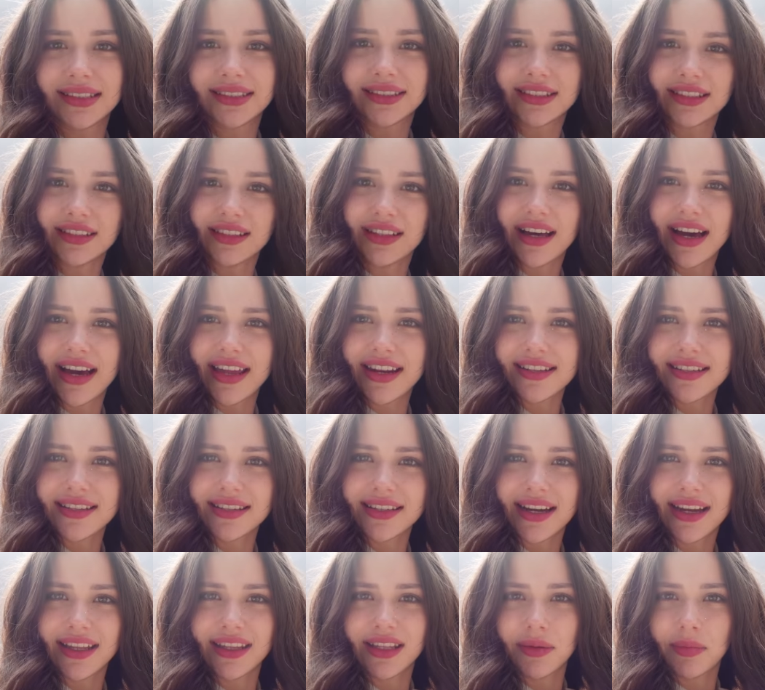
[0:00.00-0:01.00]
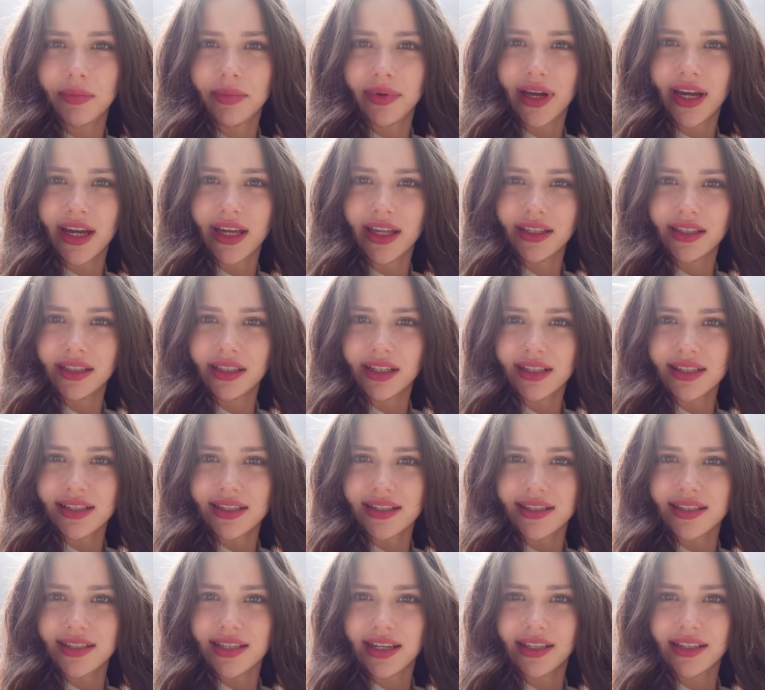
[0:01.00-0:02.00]
The light is kind of bad because
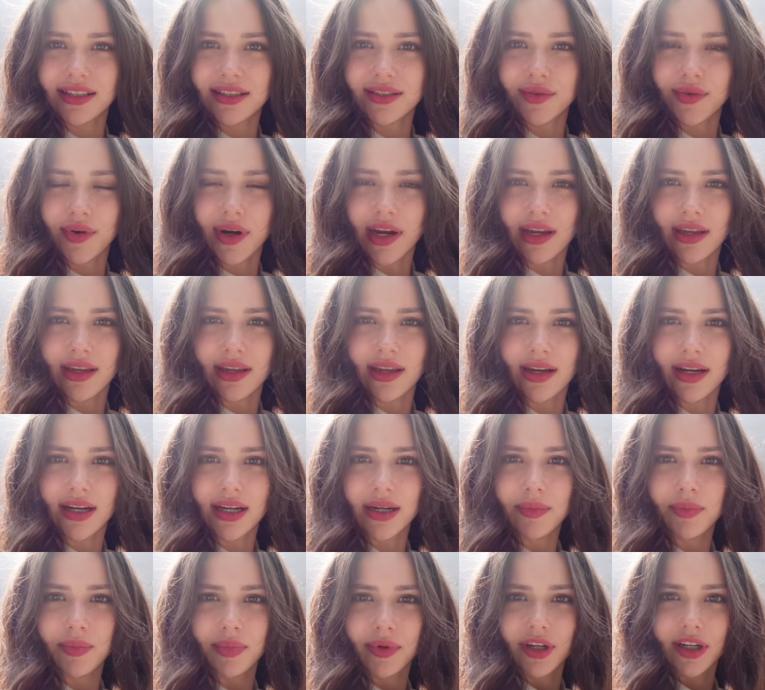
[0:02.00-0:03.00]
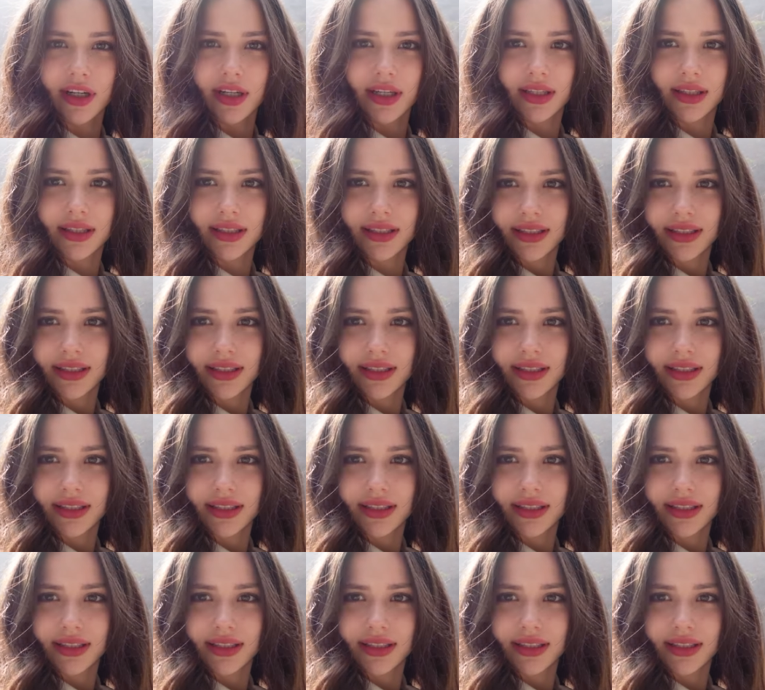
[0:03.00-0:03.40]
sun is right here, but